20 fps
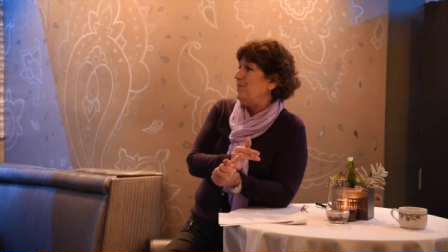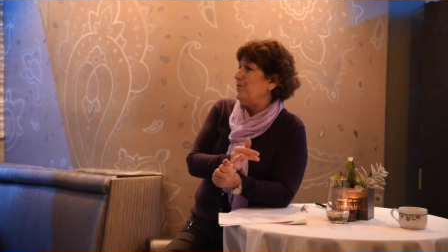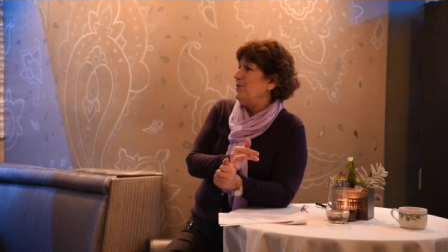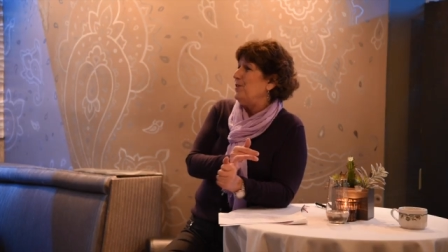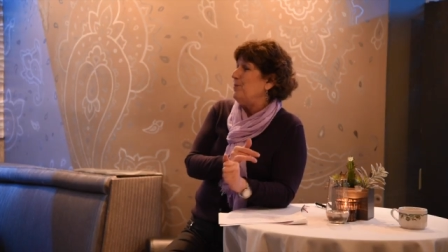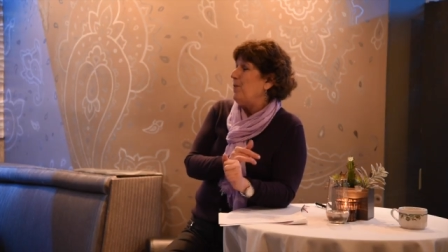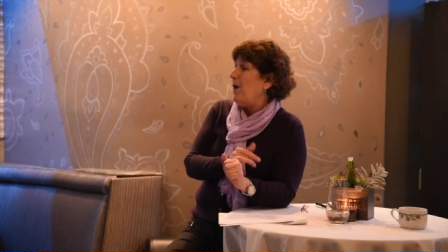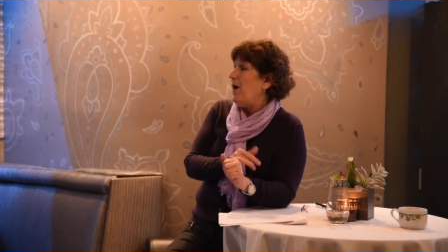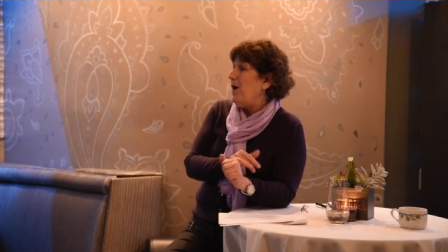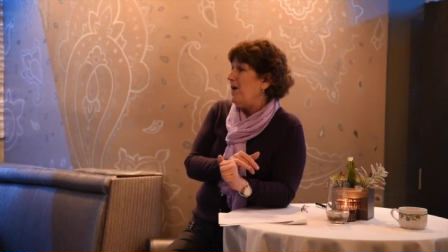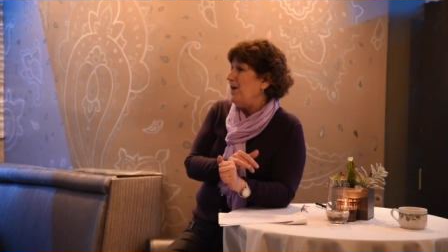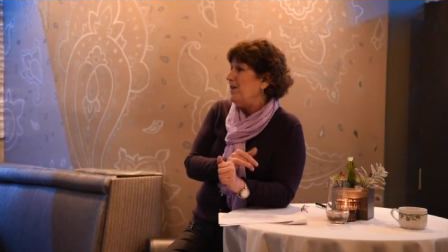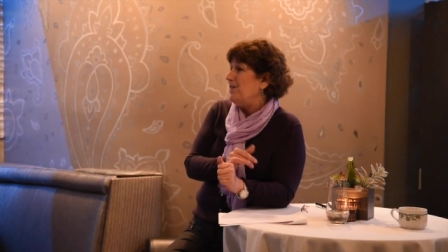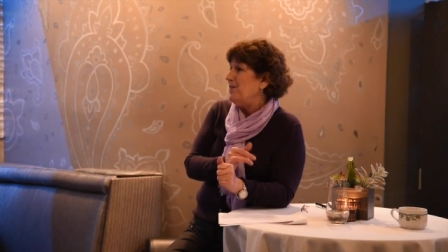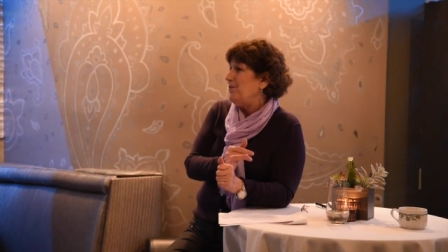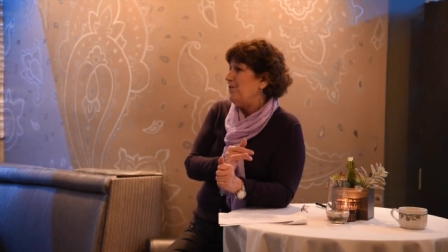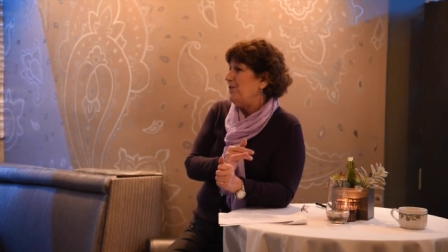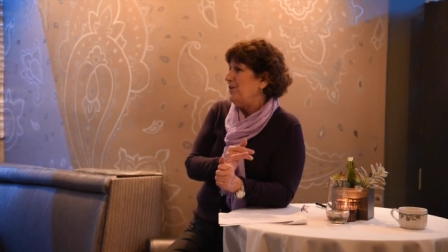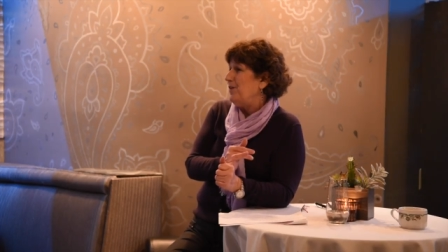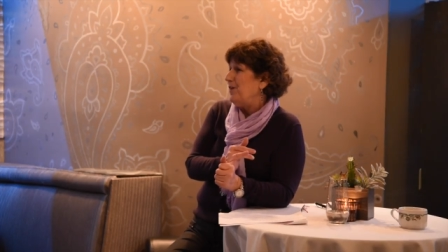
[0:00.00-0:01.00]

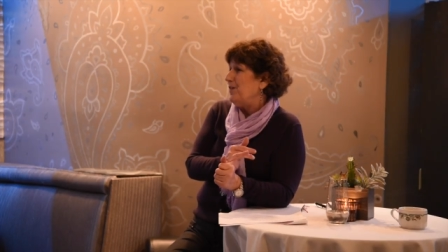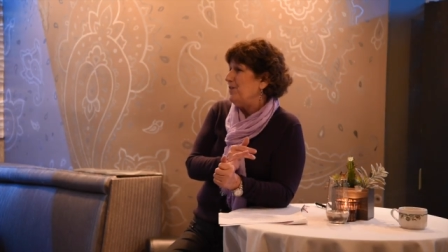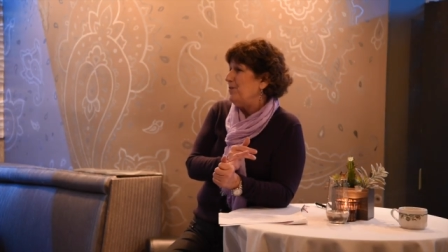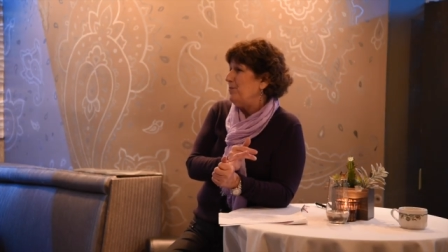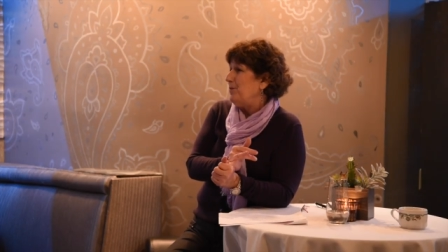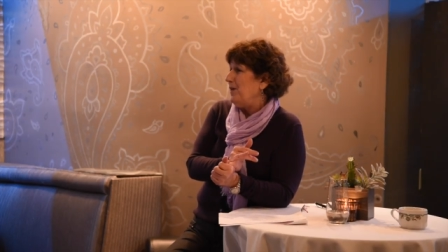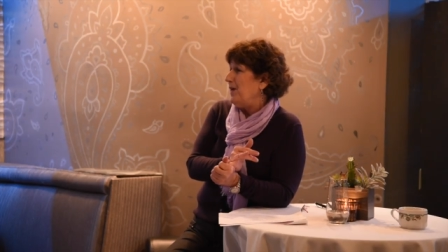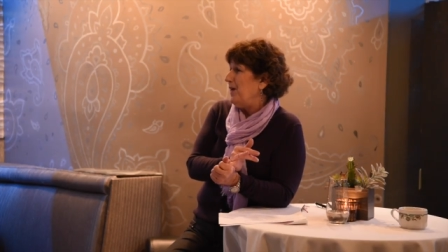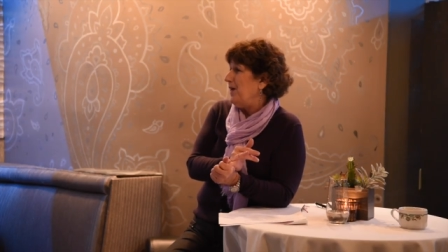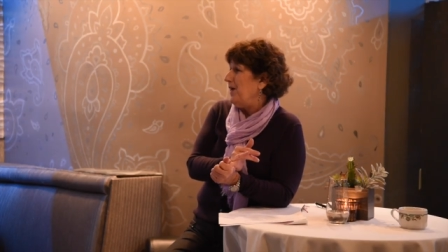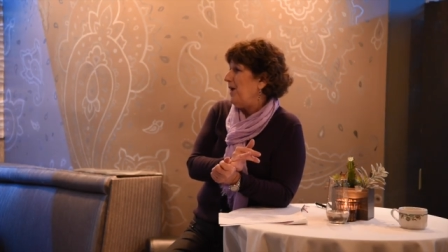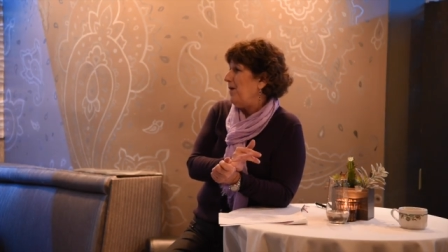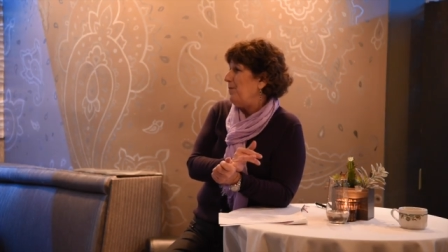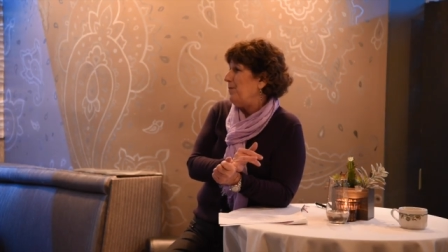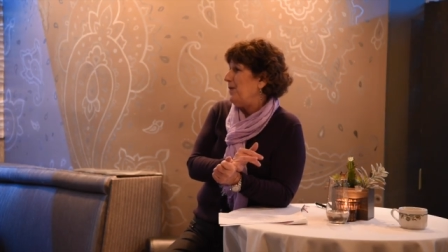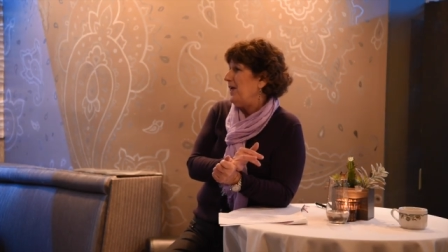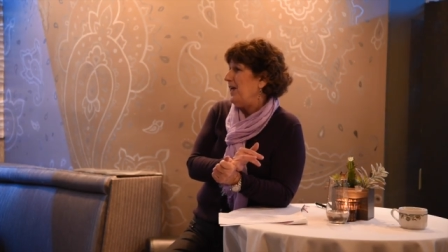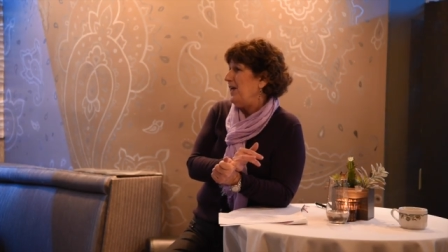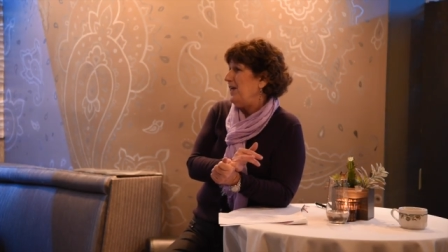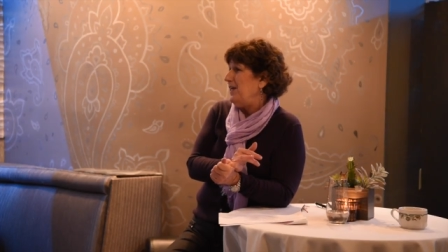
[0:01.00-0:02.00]
response for your SBA
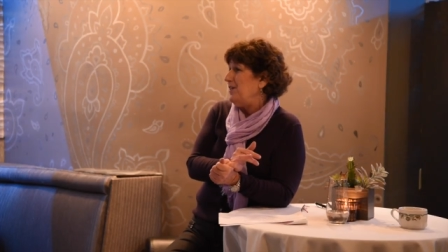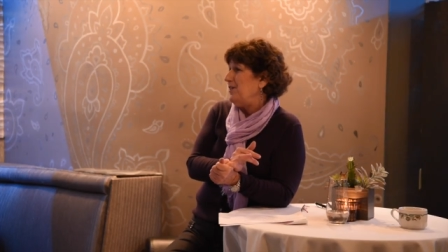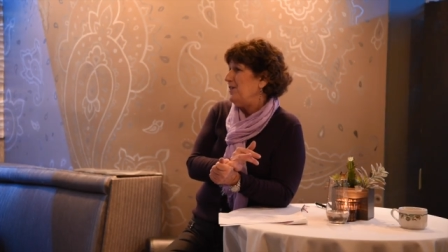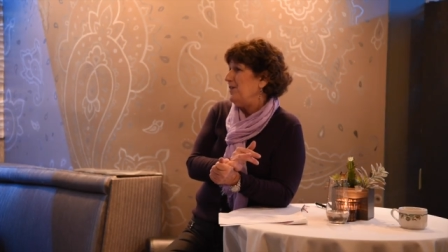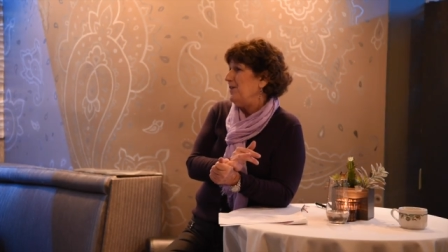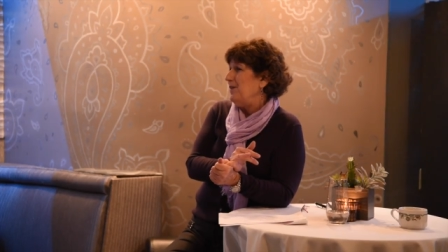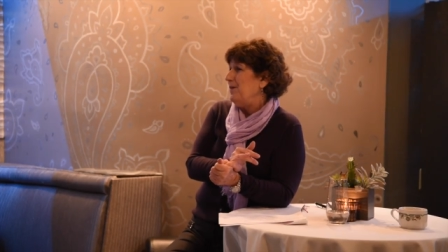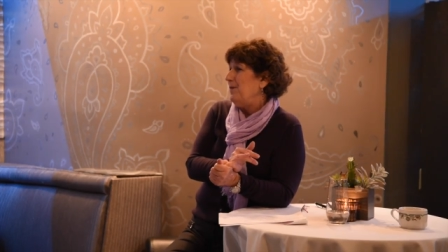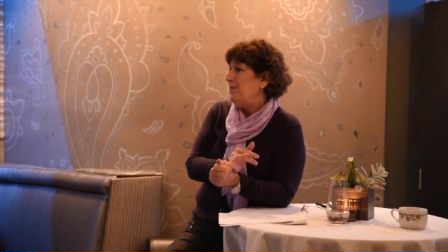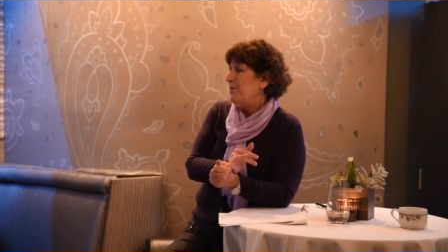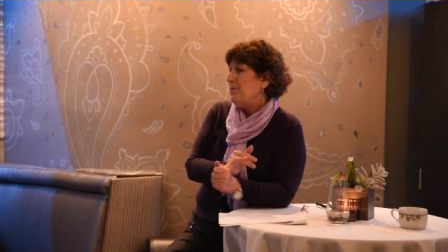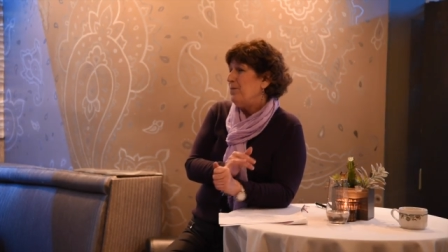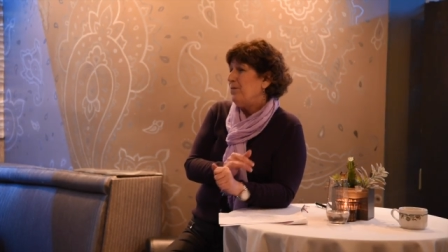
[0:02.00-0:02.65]
application.